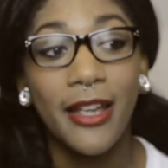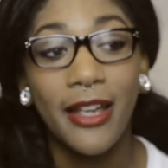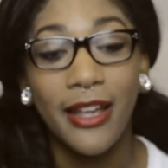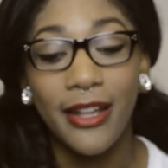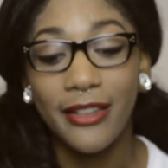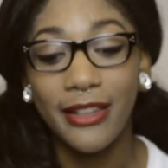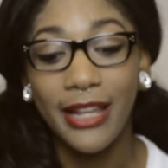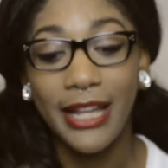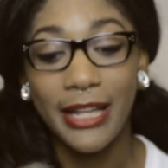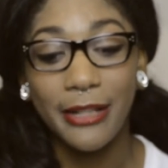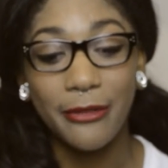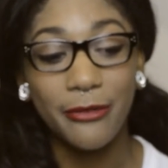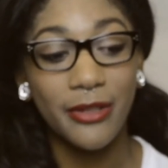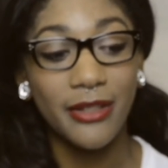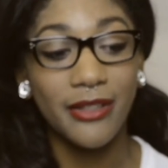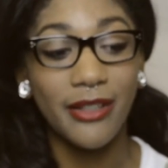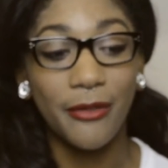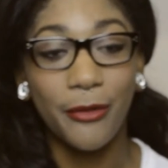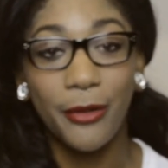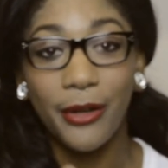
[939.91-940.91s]
And like you
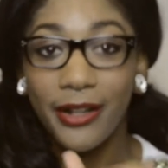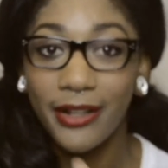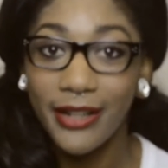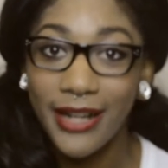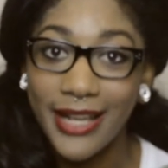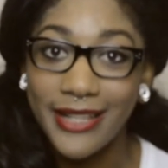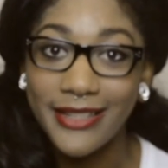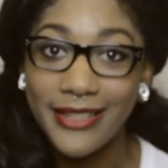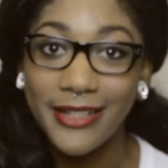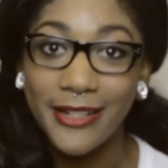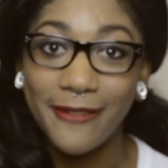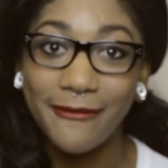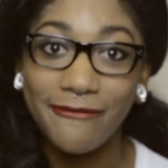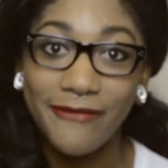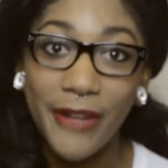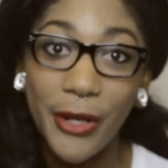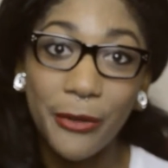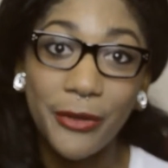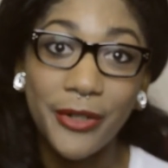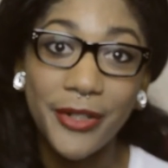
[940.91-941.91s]
could organize it in
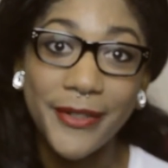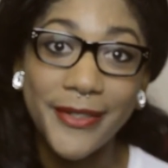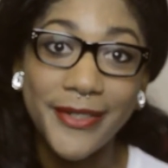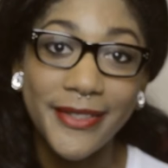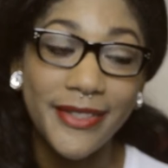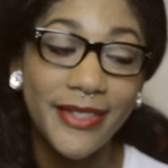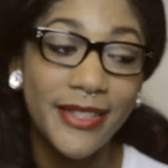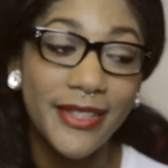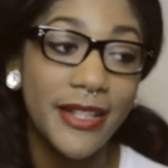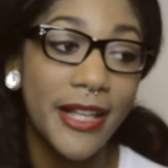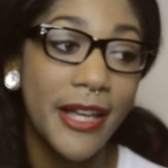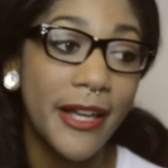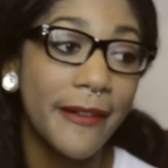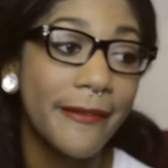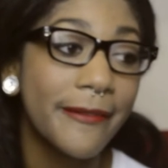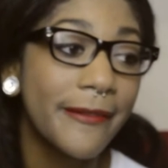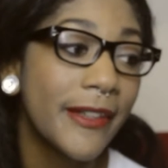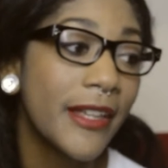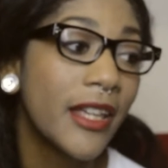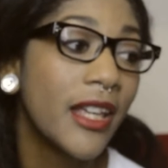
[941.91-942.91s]
folders and
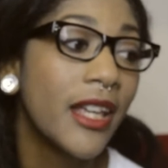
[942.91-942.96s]
stuff,